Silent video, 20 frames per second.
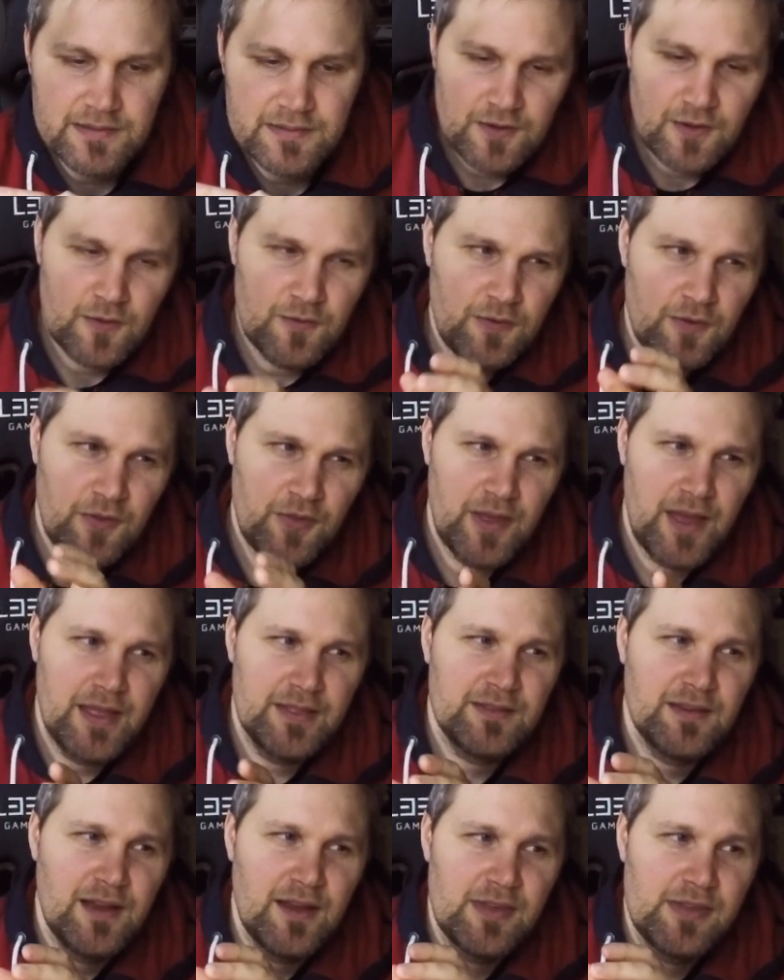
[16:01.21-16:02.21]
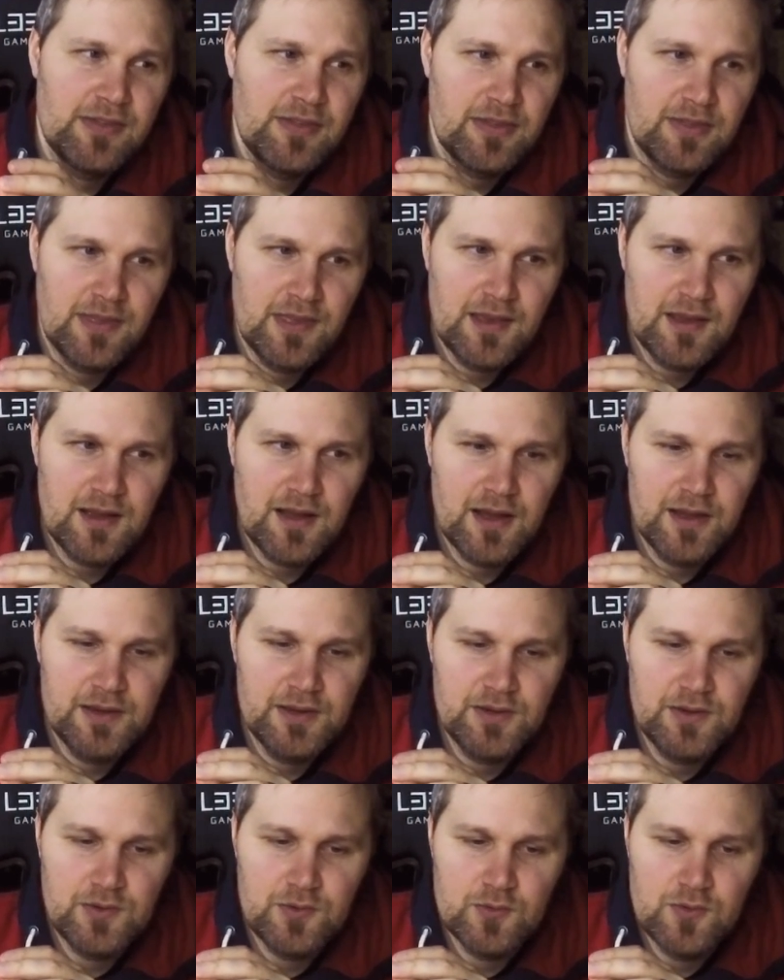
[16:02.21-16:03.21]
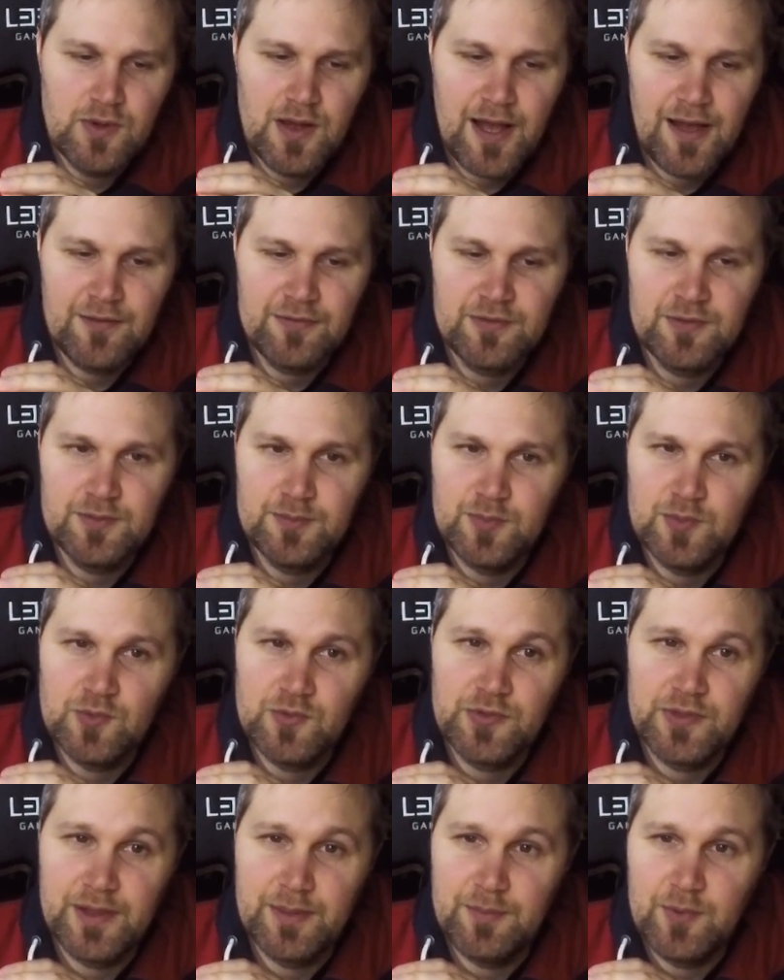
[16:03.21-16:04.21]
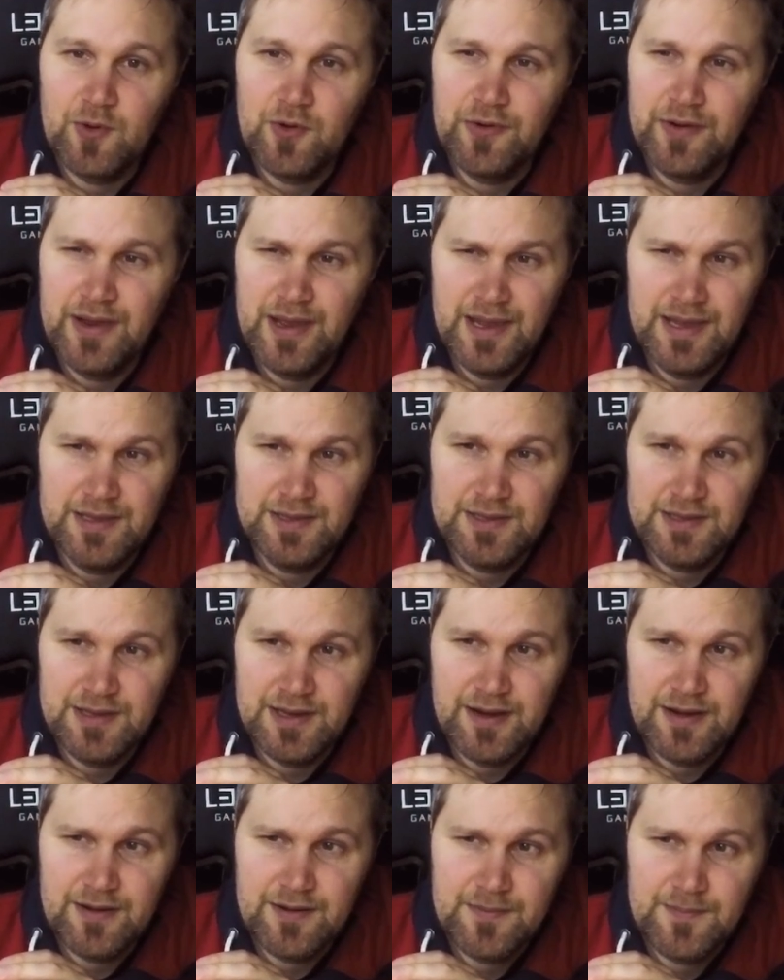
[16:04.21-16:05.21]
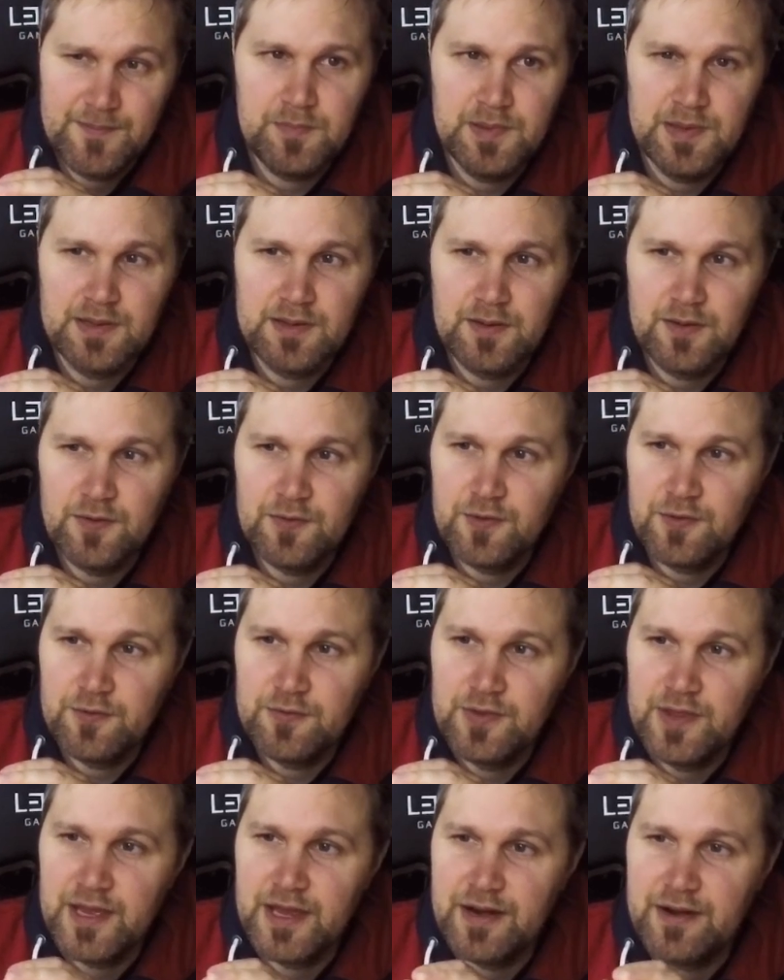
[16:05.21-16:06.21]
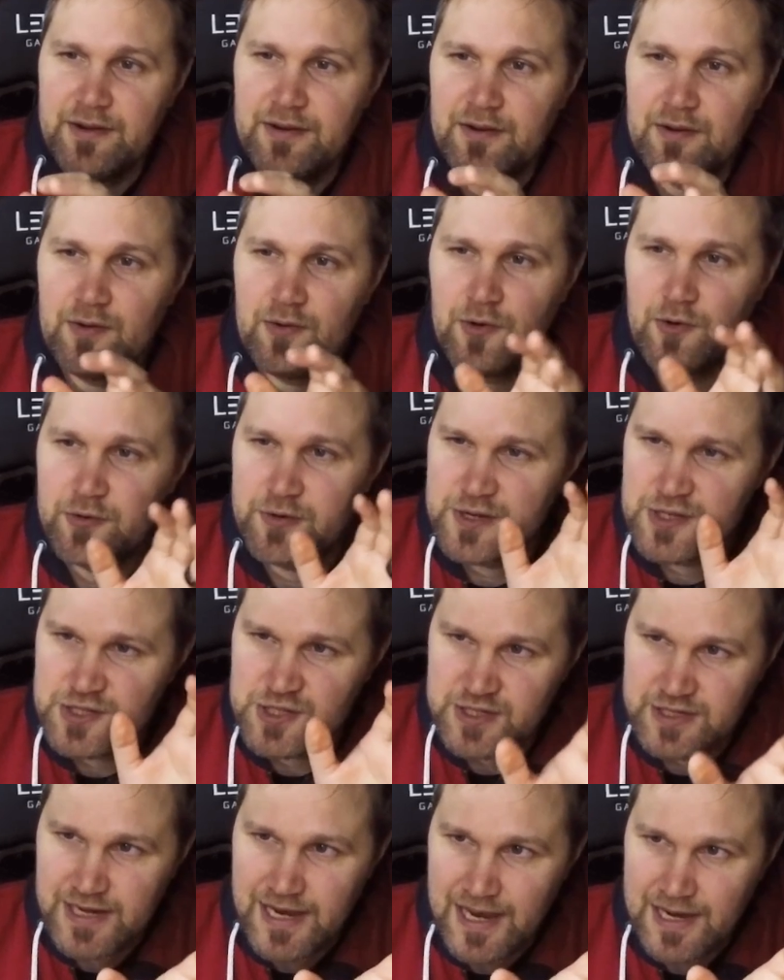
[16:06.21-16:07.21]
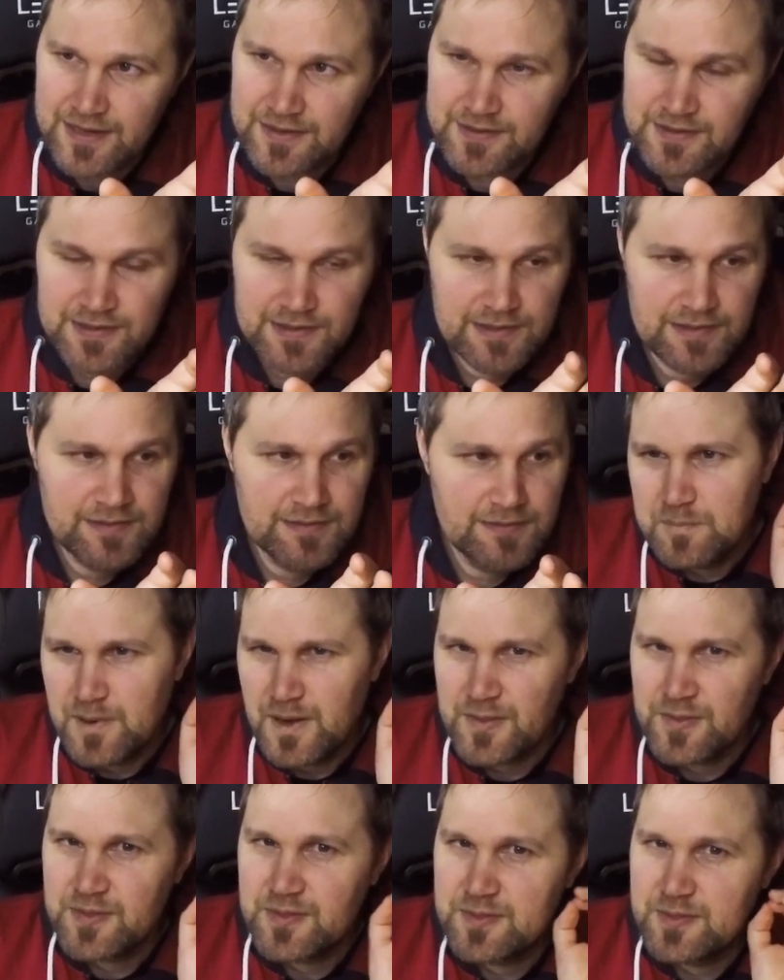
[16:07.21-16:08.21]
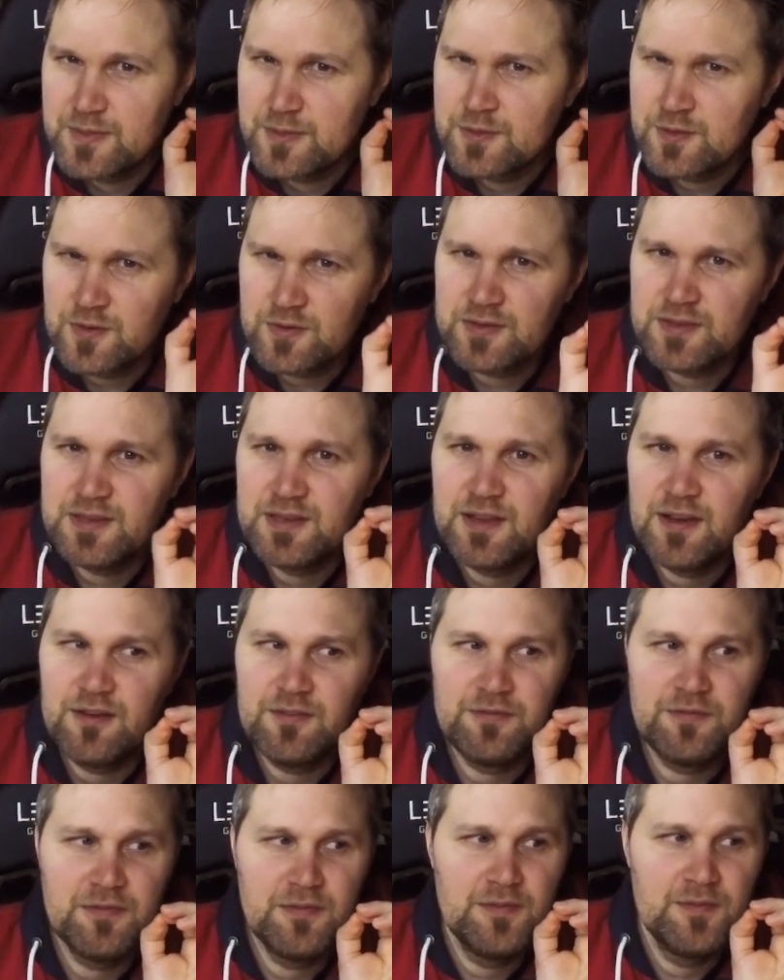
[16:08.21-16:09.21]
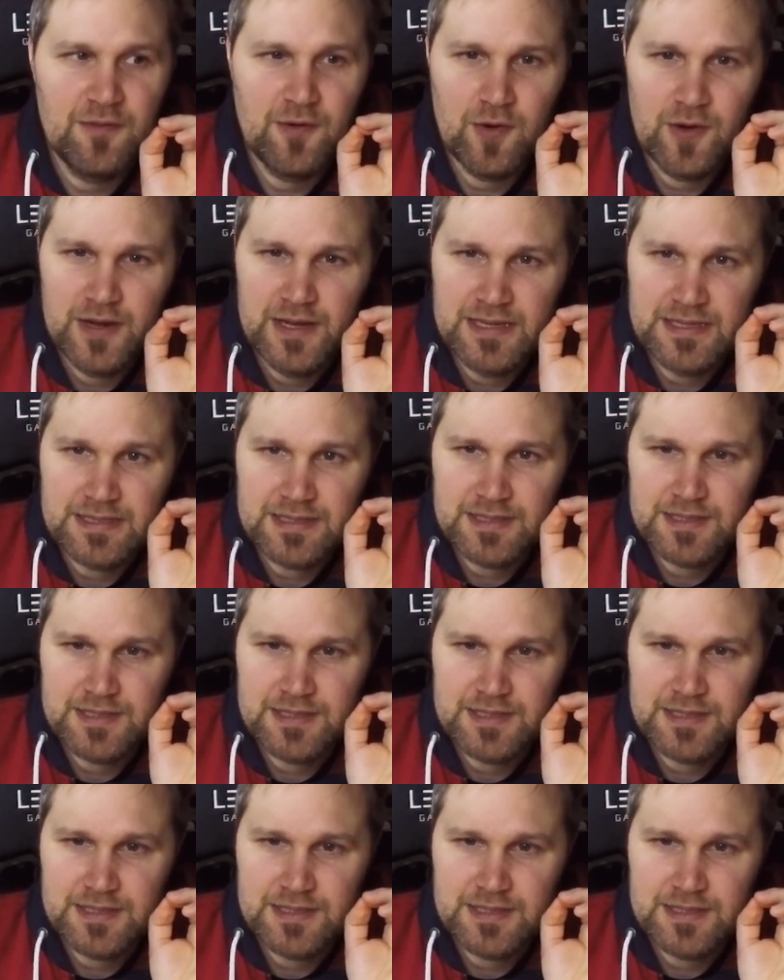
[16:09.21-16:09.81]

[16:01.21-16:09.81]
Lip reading: So for that, I think I do have to put them on A tier because of their originality, but not enough for S